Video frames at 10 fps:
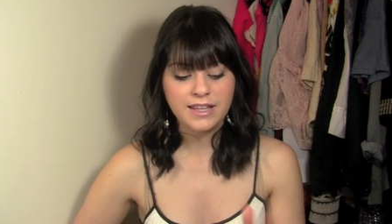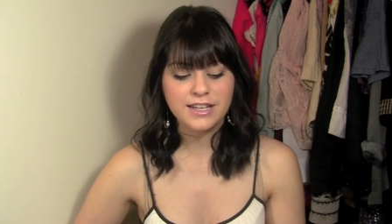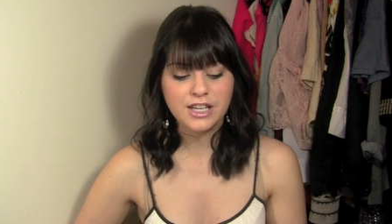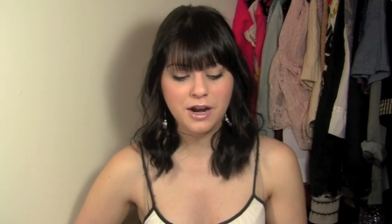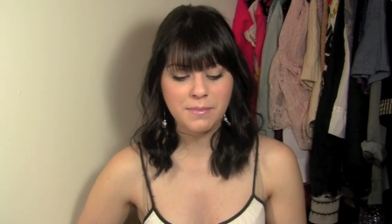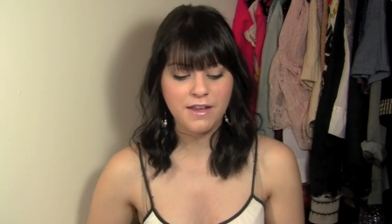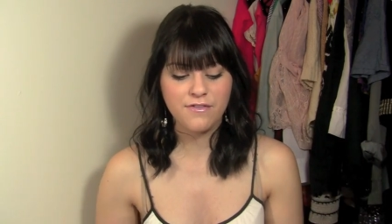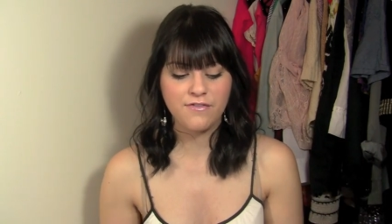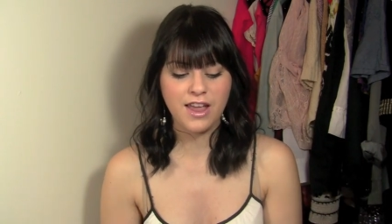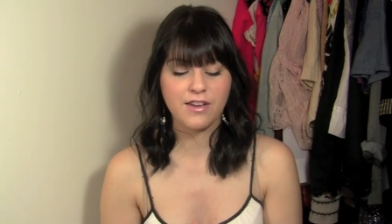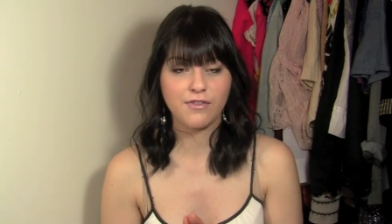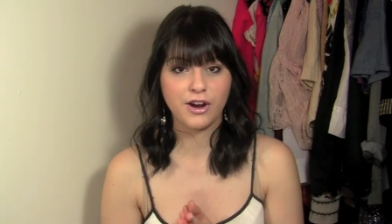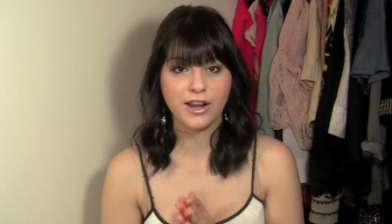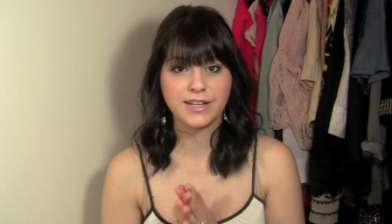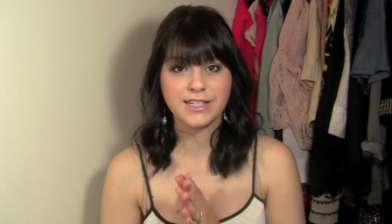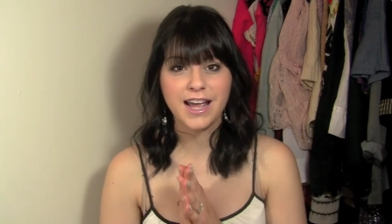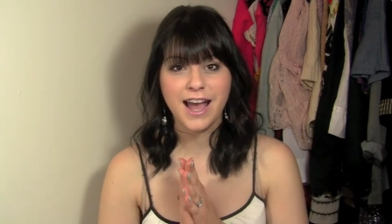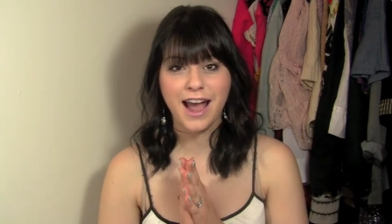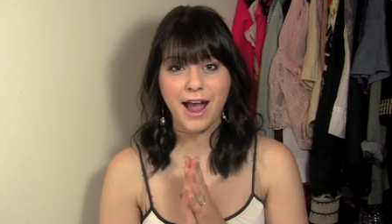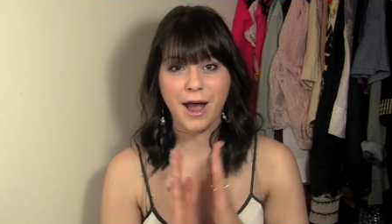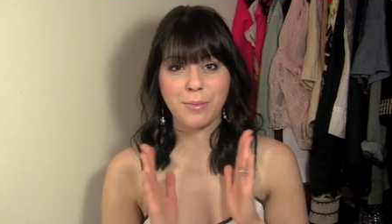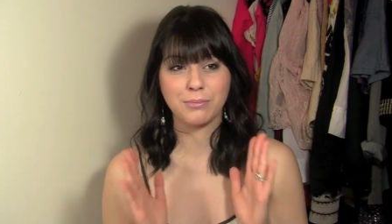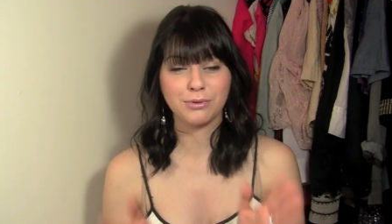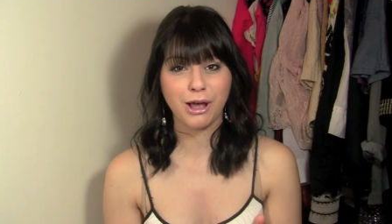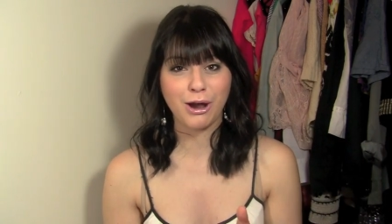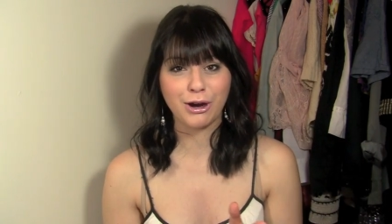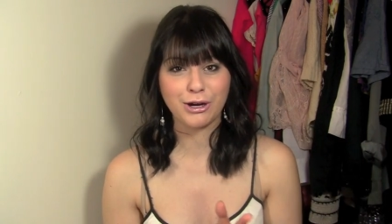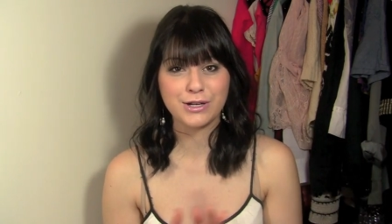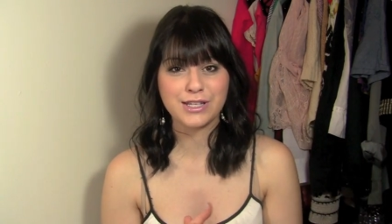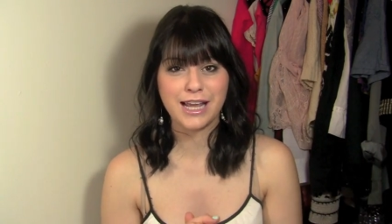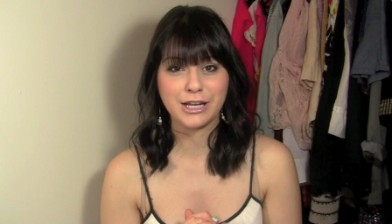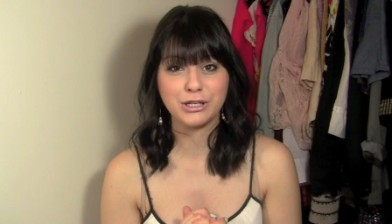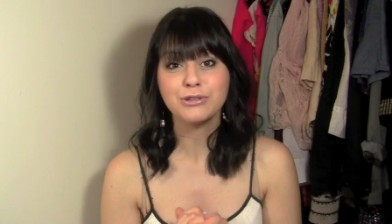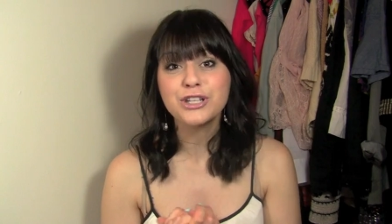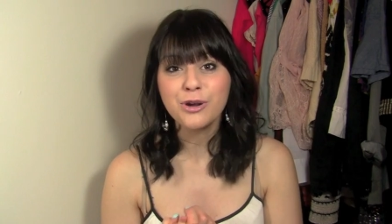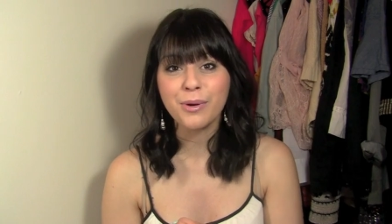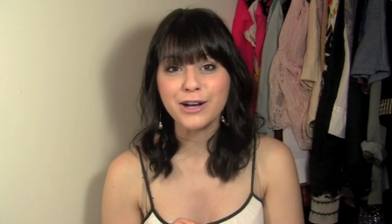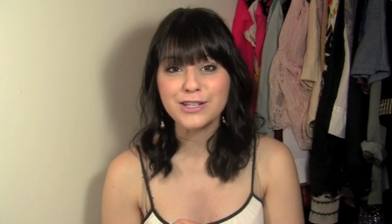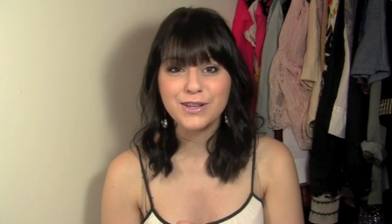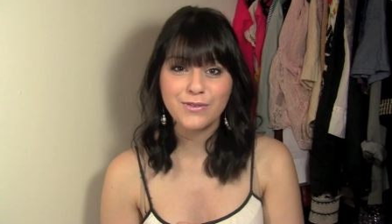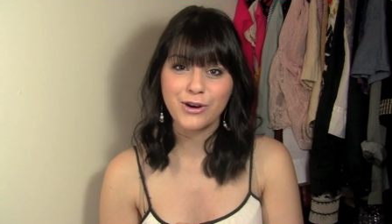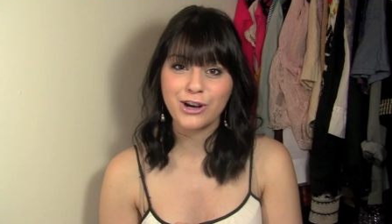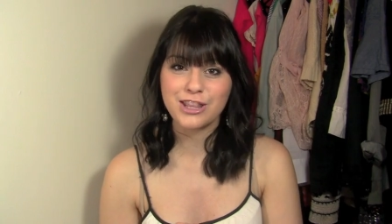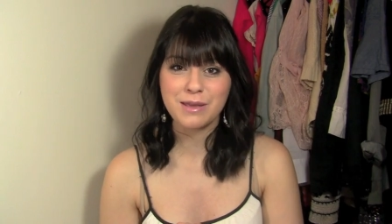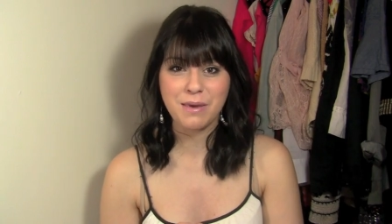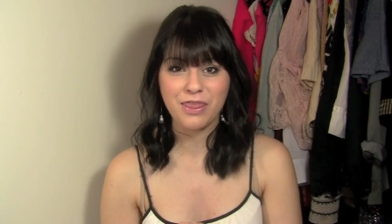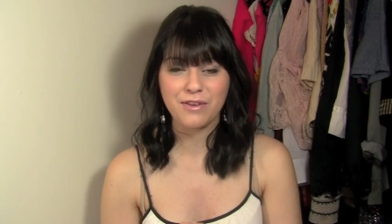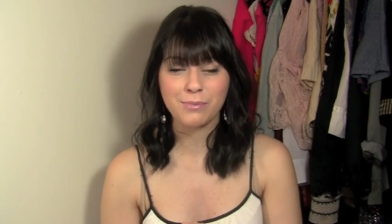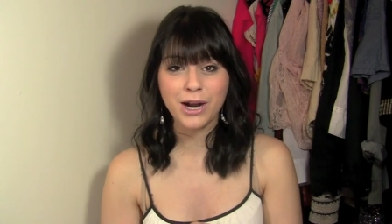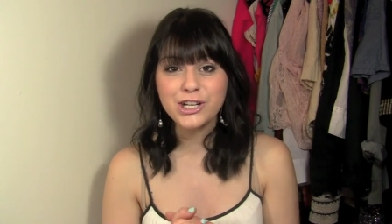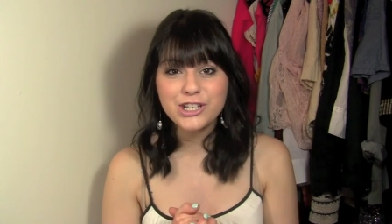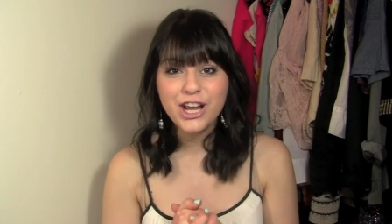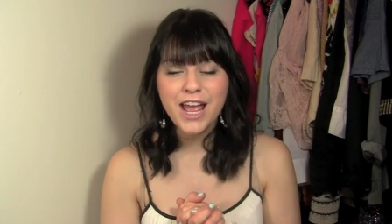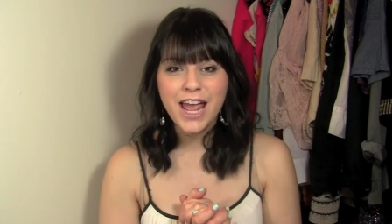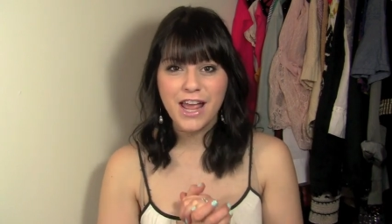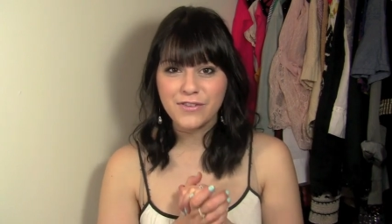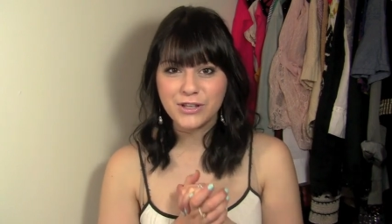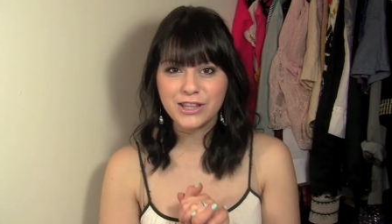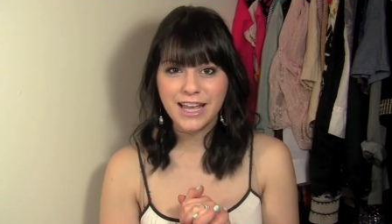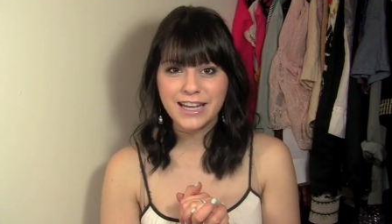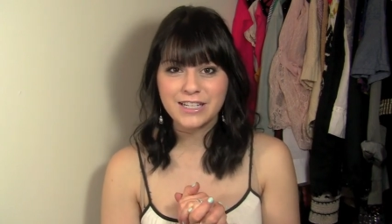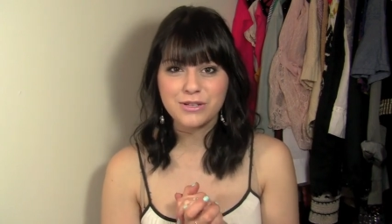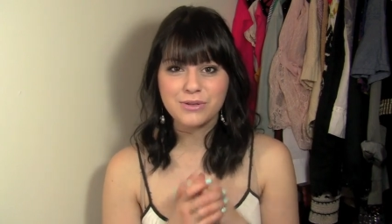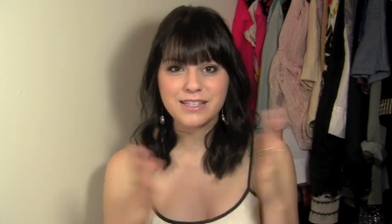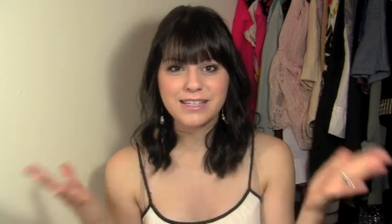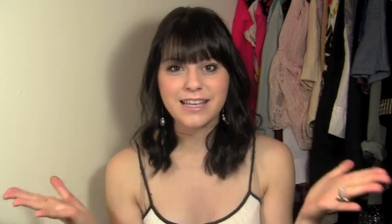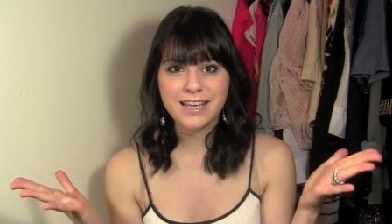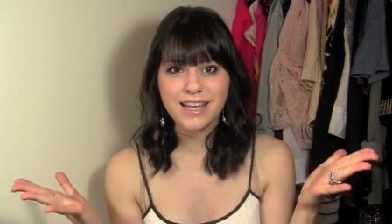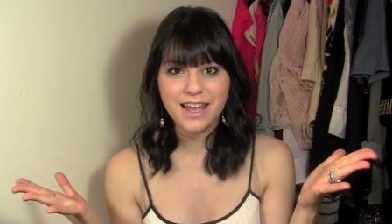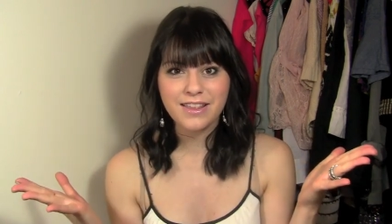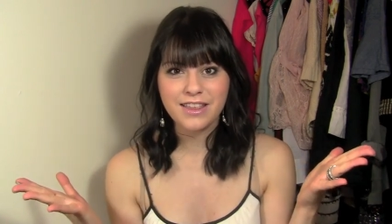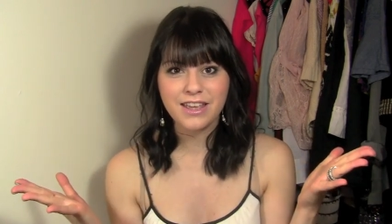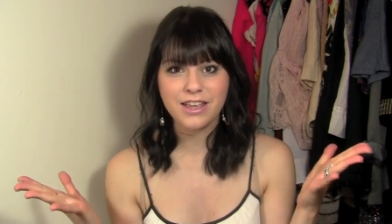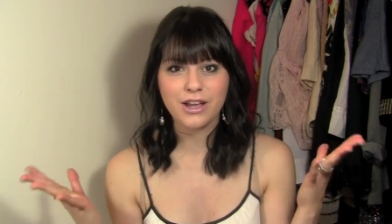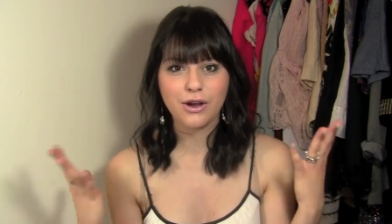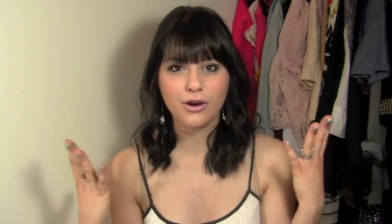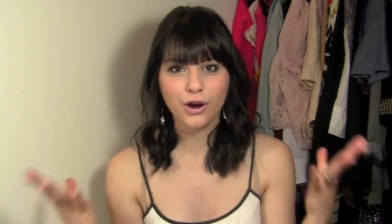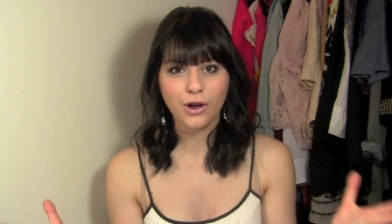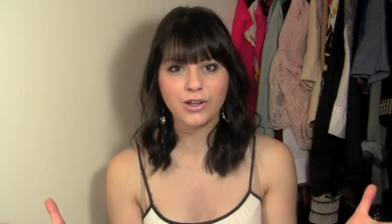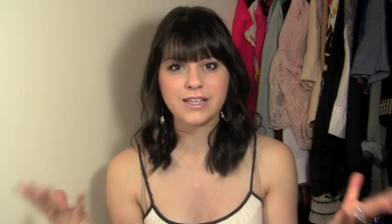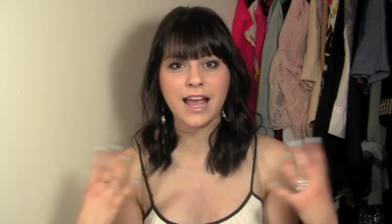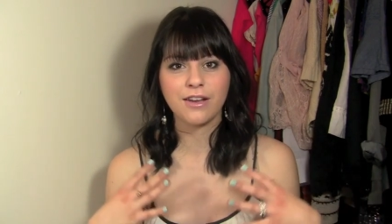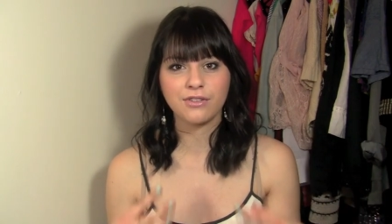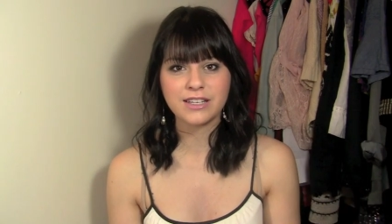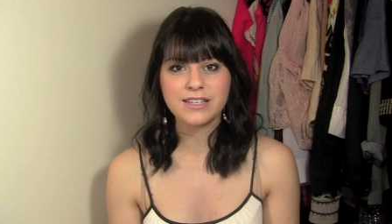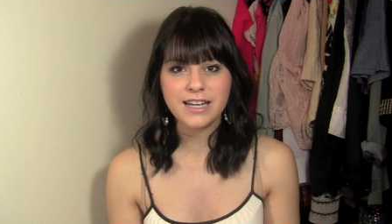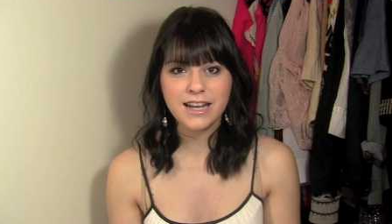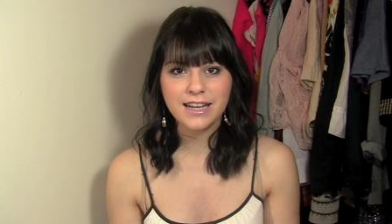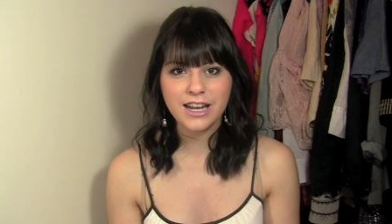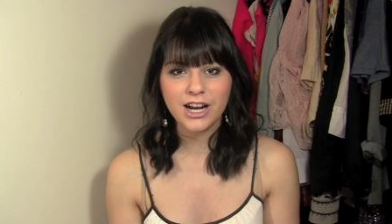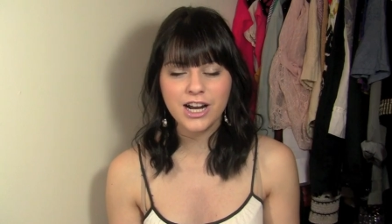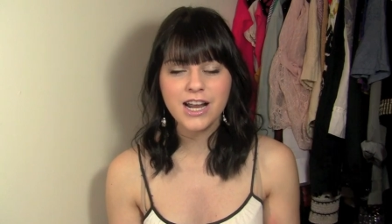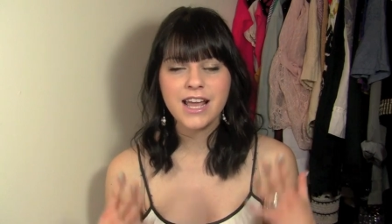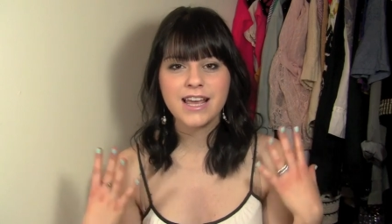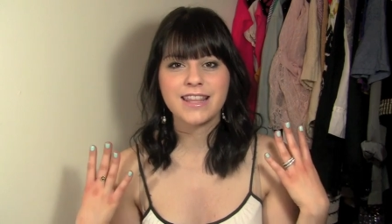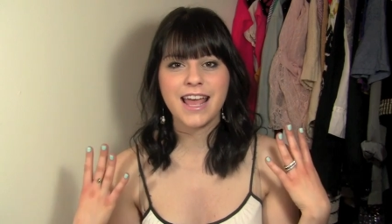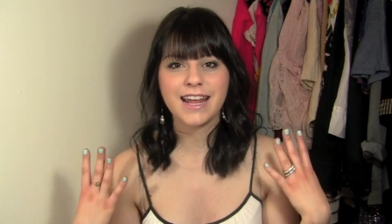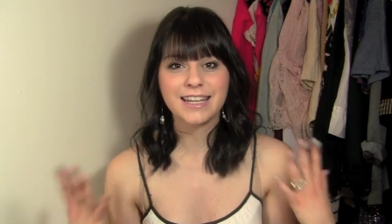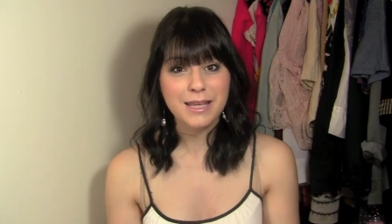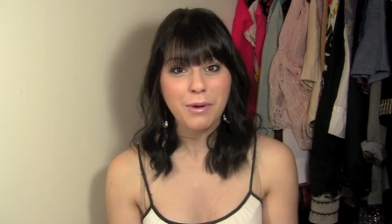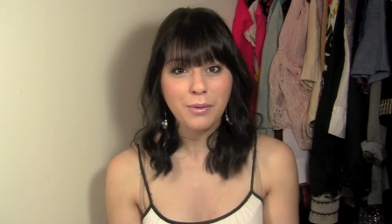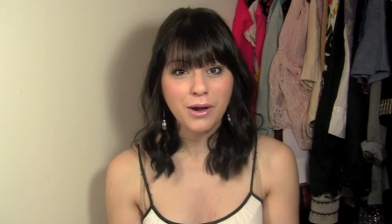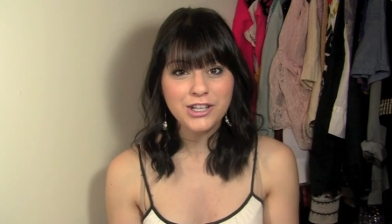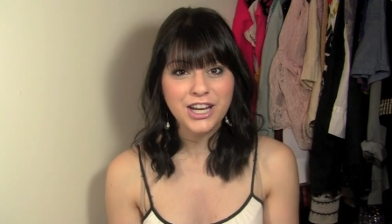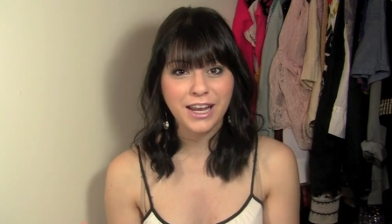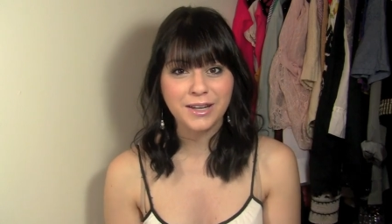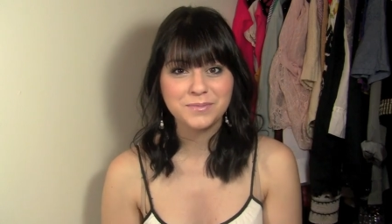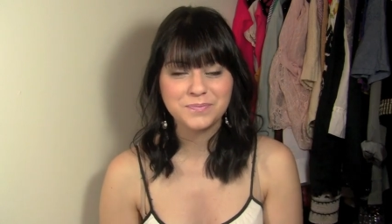these are my favorite Um, bloggers and YouTubers for the month of March. If you'd like to see the girls I have listed here, then keep on watching.